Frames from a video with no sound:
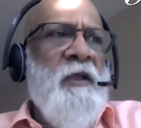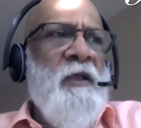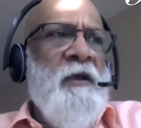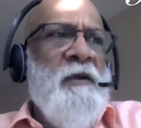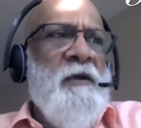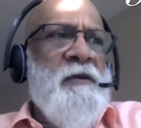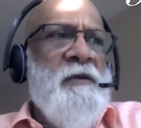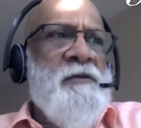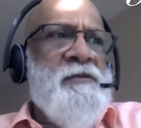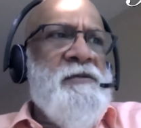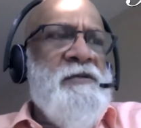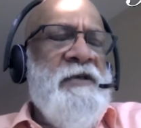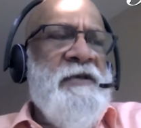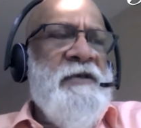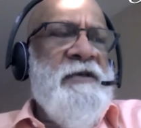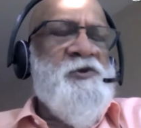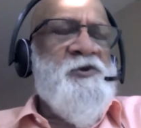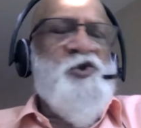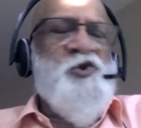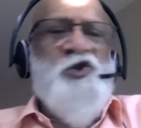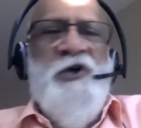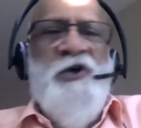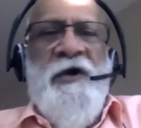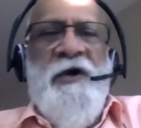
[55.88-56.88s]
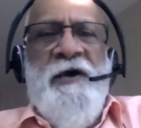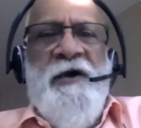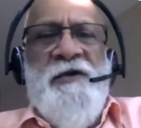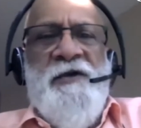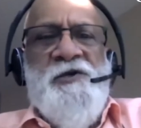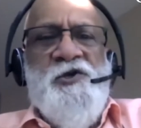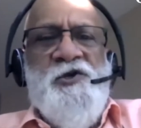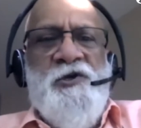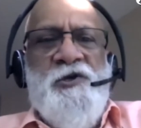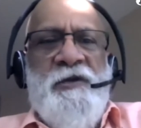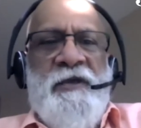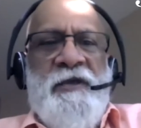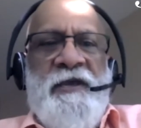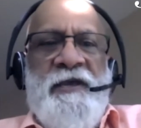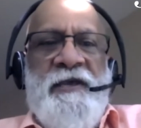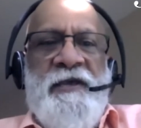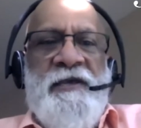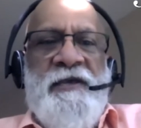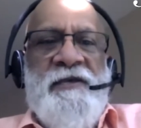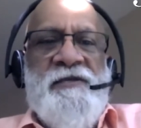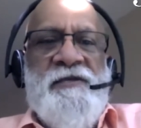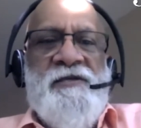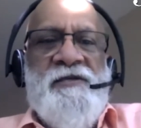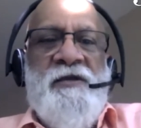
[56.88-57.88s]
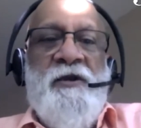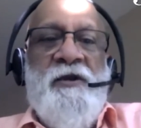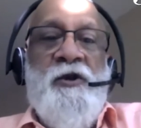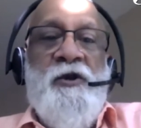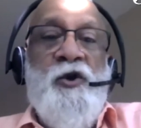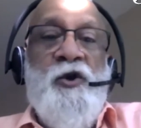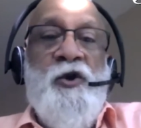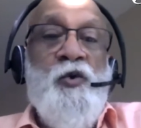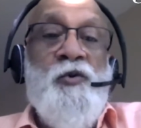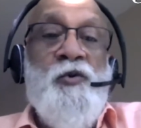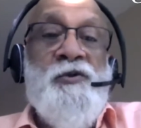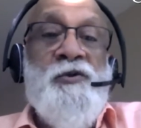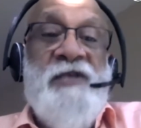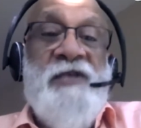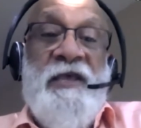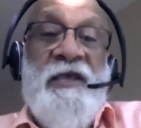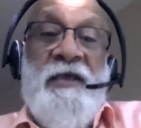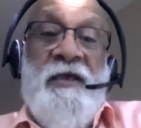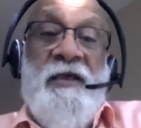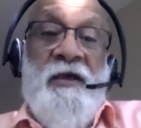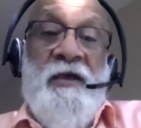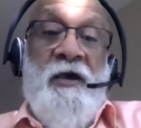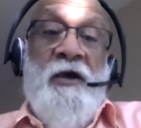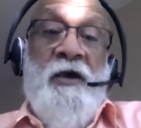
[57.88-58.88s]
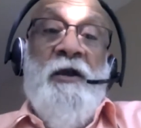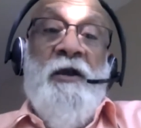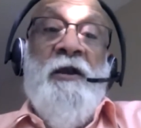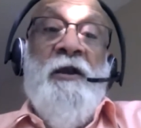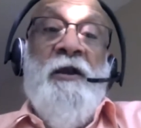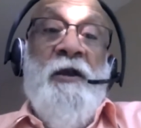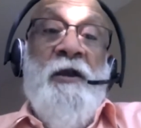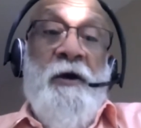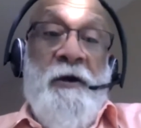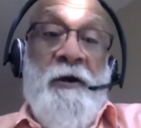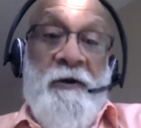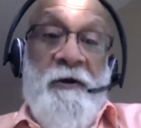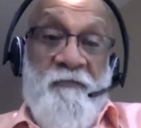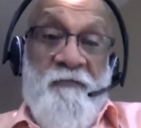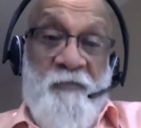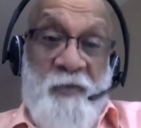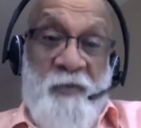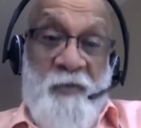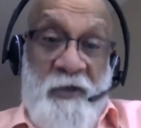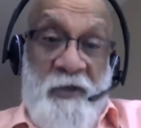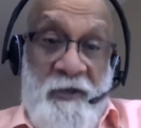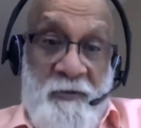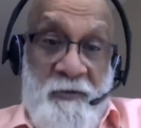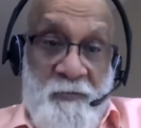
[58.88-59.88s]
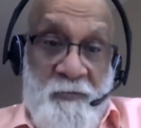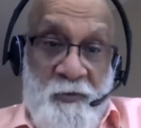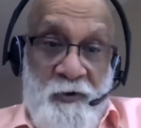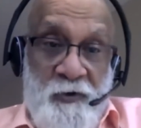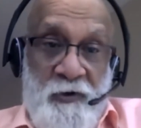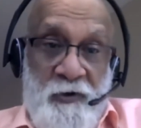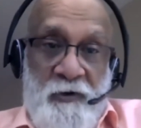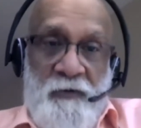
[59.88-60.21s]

see, church is losing a lot of people,